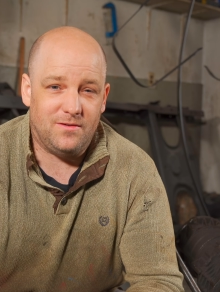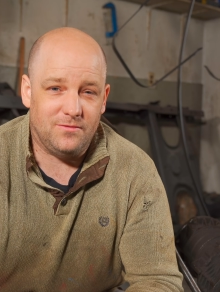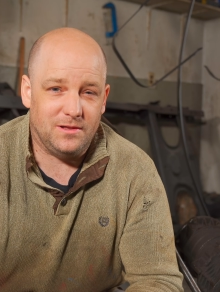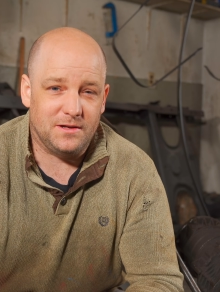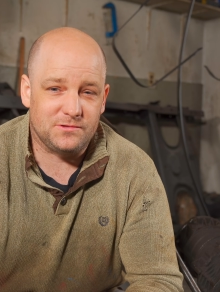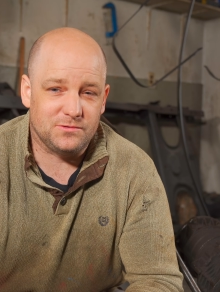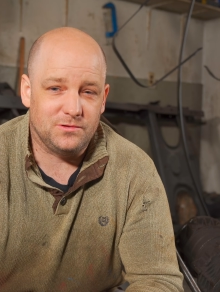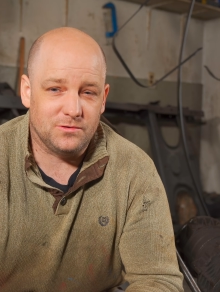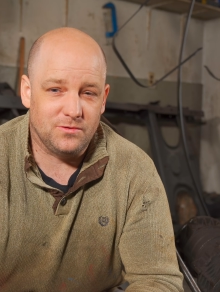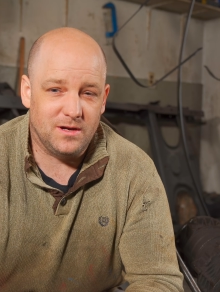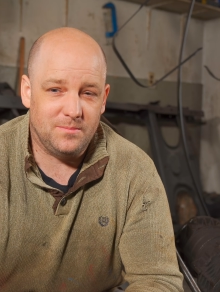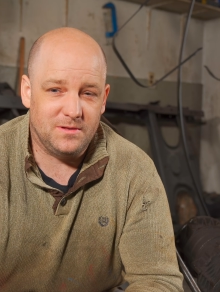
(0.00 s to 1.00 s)
of
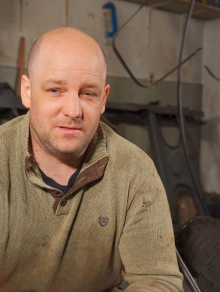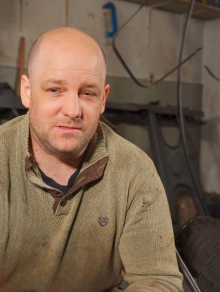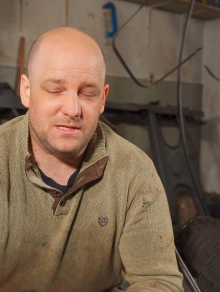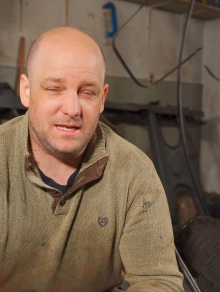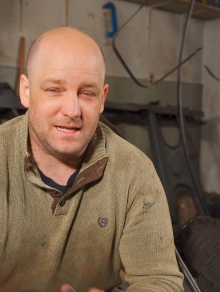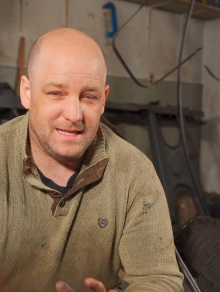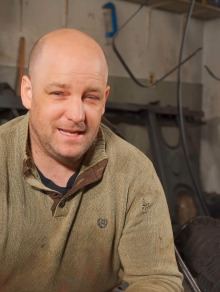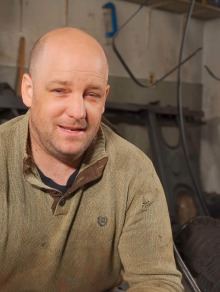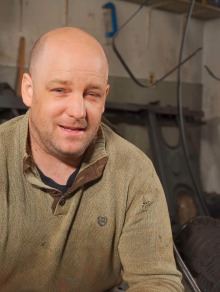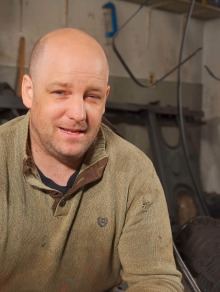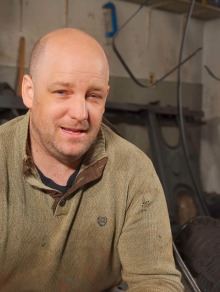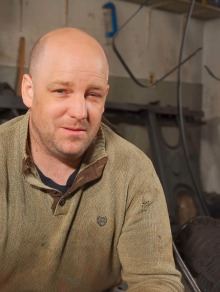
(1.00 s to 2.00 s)
electrical gremlins, and
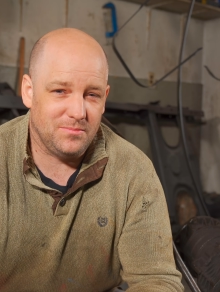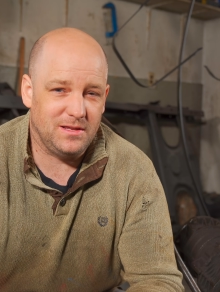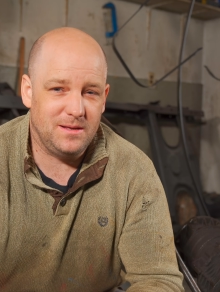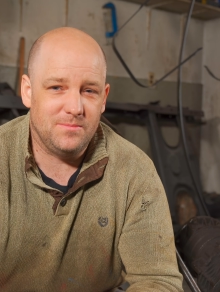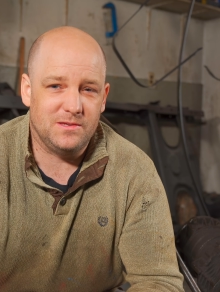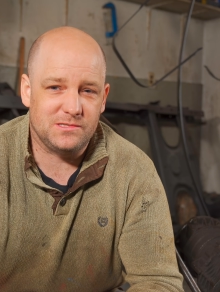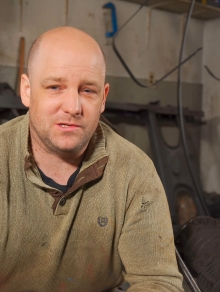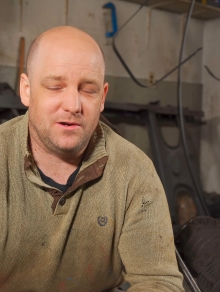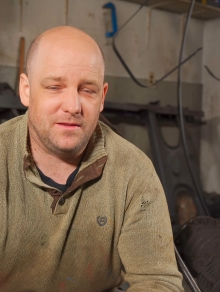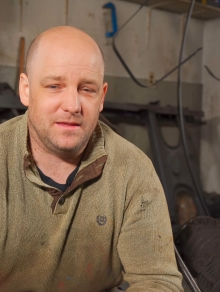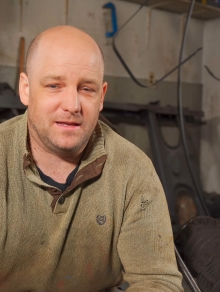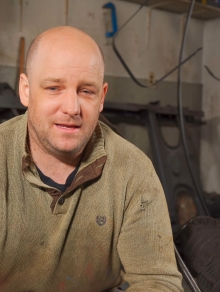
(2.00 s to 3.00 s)
again, I can't blame this
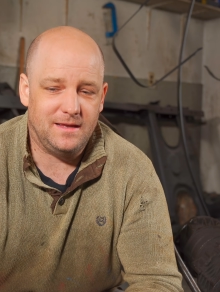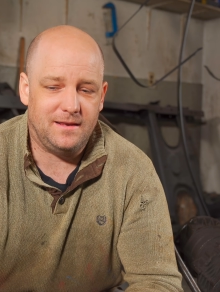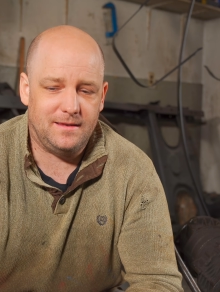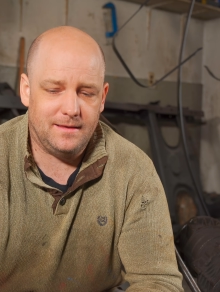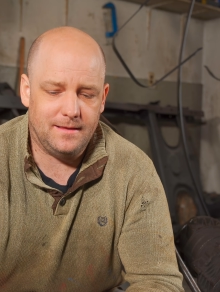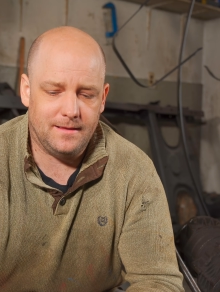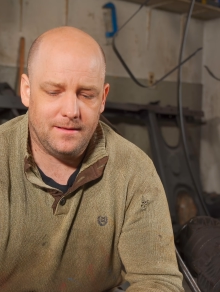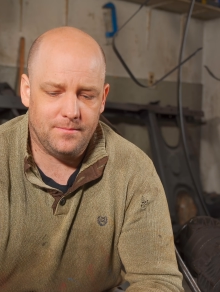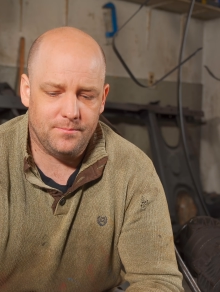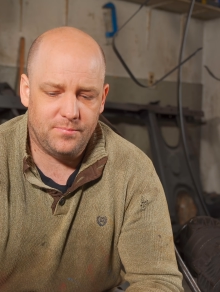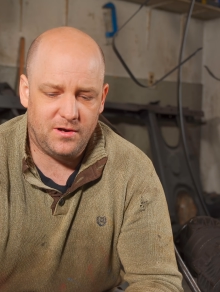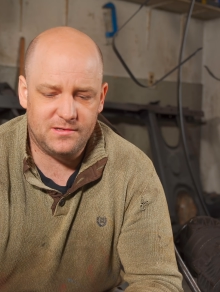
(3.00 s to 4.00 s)
on the kit.
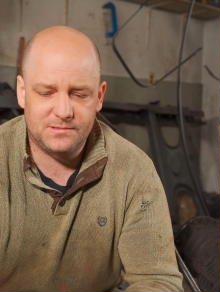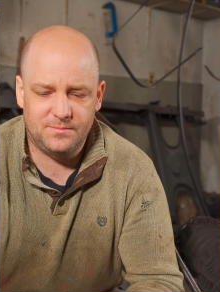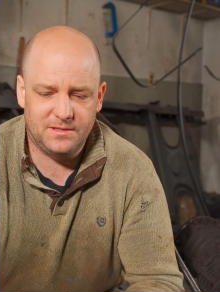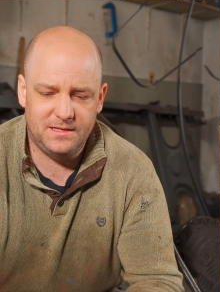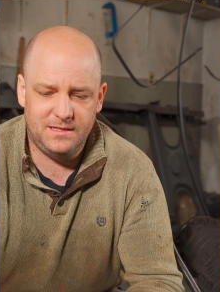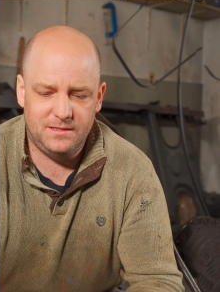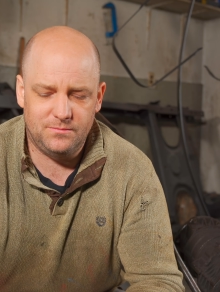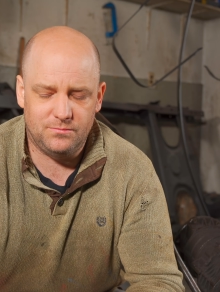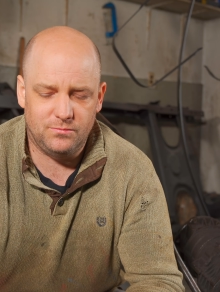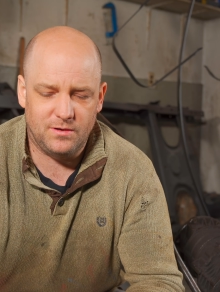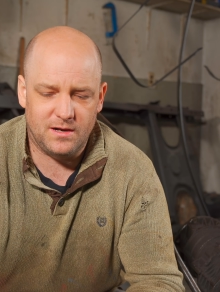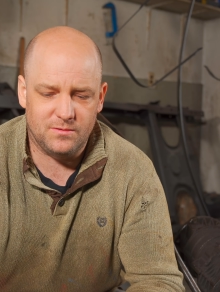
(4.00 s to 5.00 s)

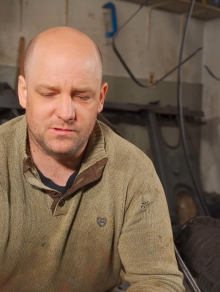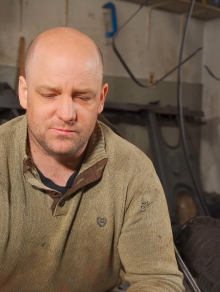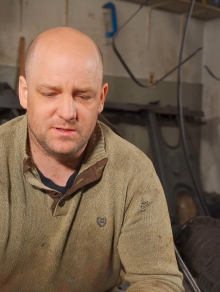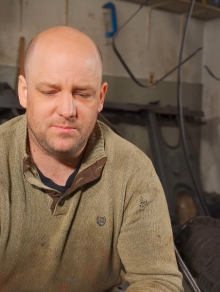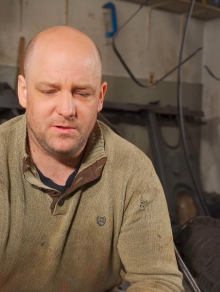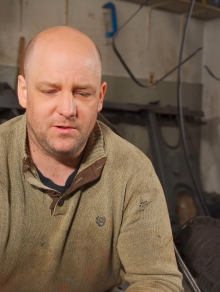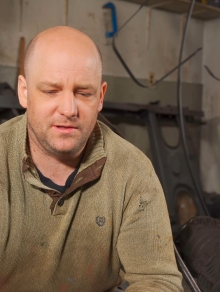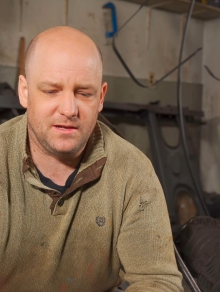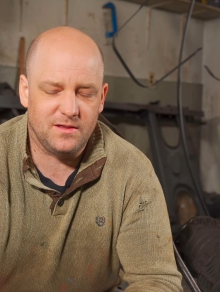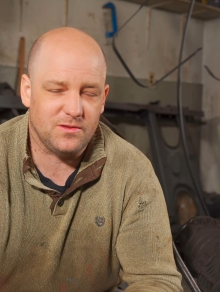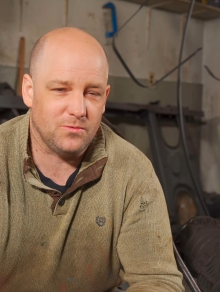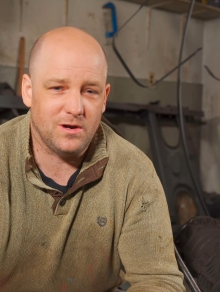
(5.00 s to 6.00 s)
Possibly when I was rebuilding
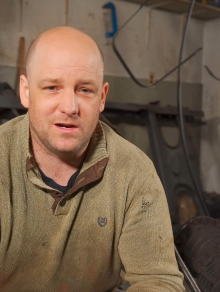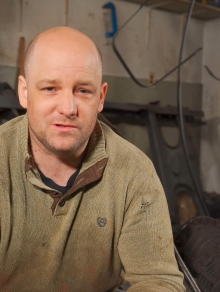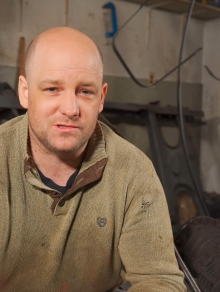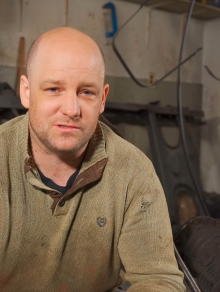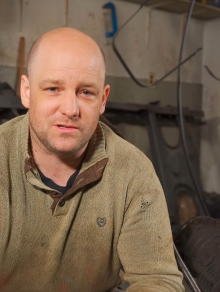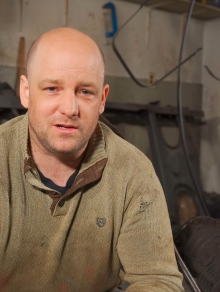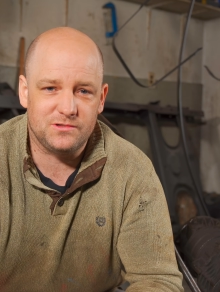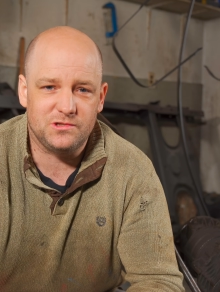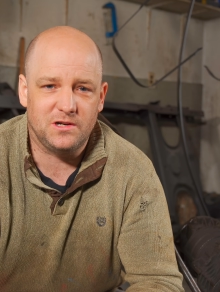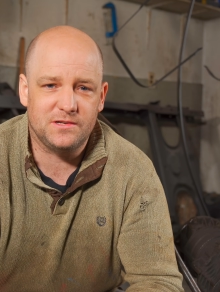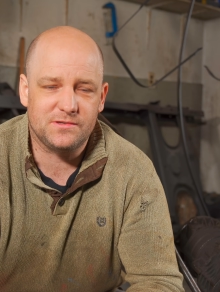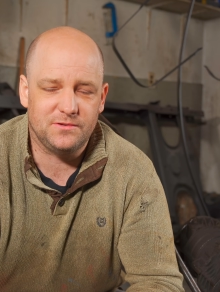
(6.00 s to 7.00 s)
it, the wires just got
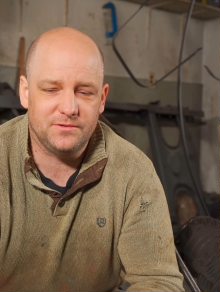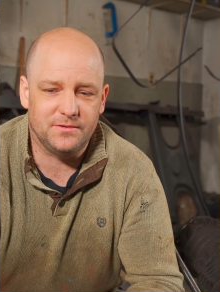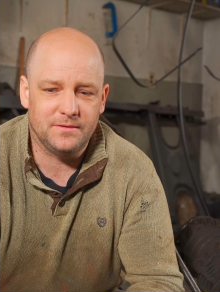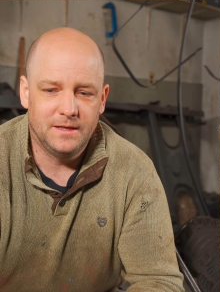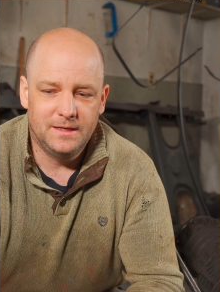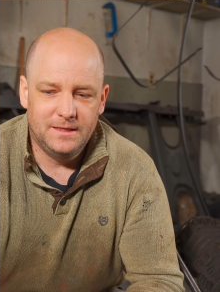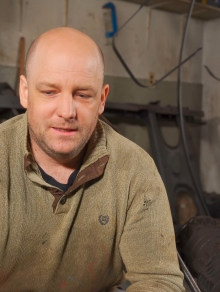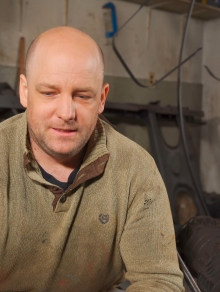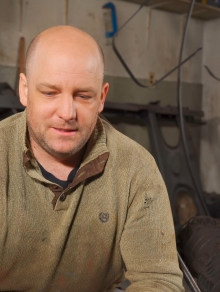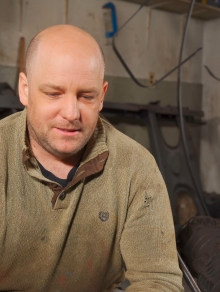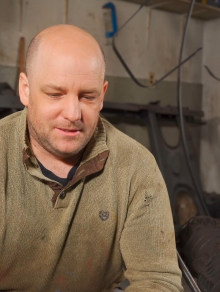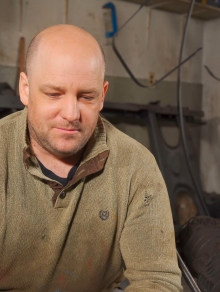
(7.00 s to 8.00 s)
jostled, and
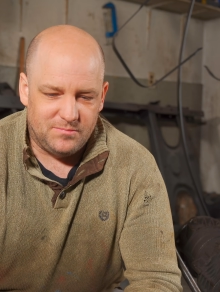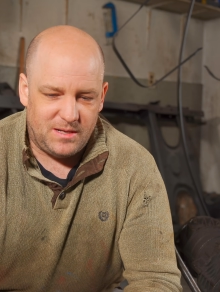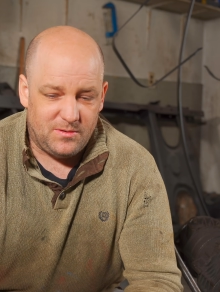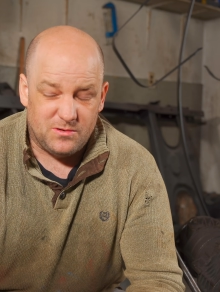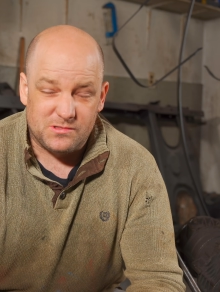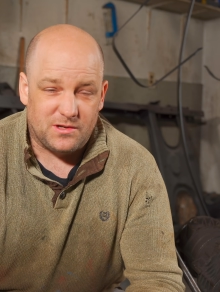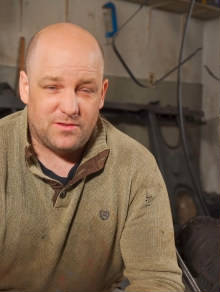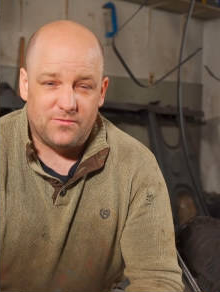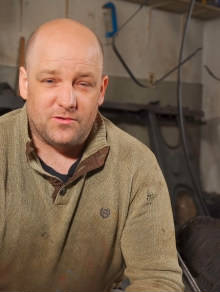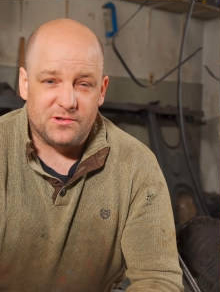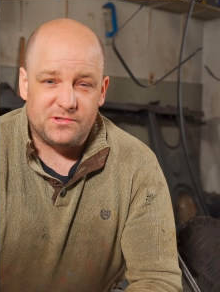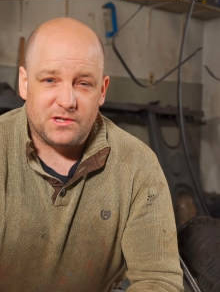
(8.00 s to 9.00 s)
maybe it was on the
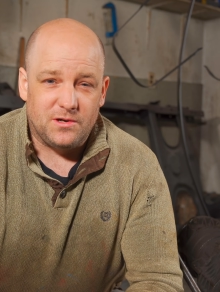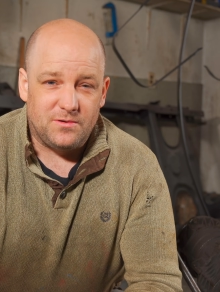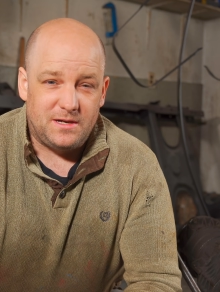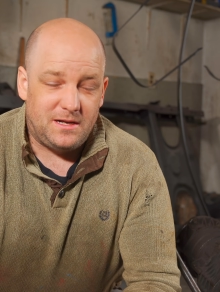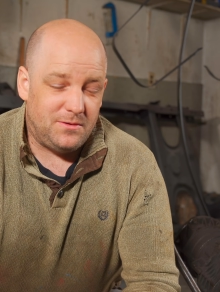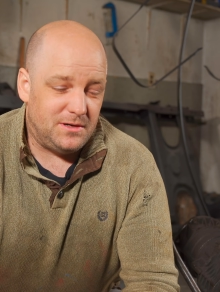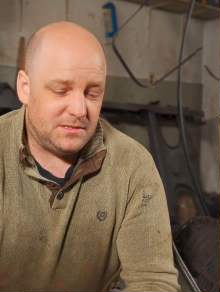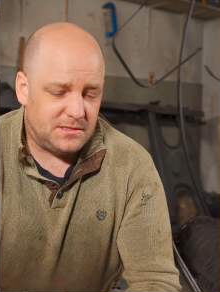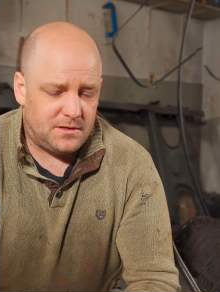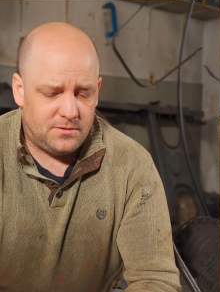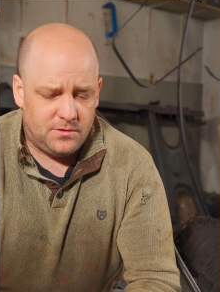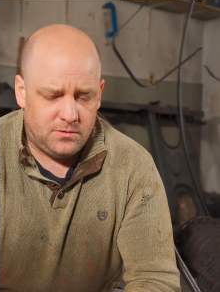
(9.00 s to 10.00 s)
verge of going anyways,
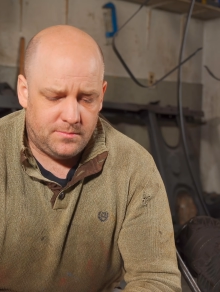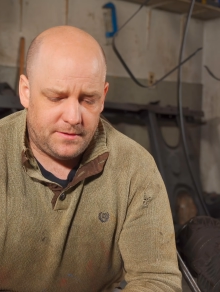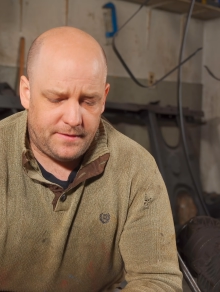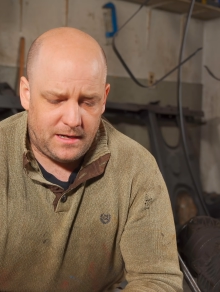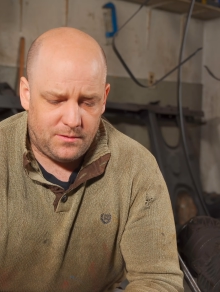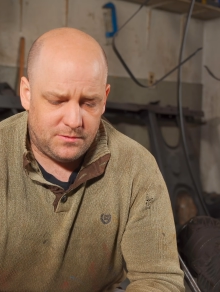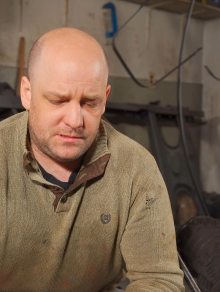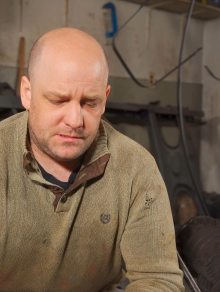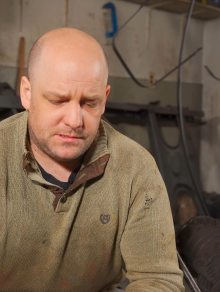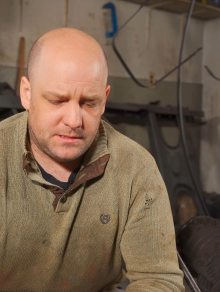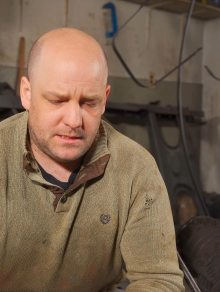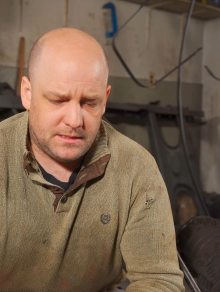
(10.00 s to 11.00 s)
I don't know, but that was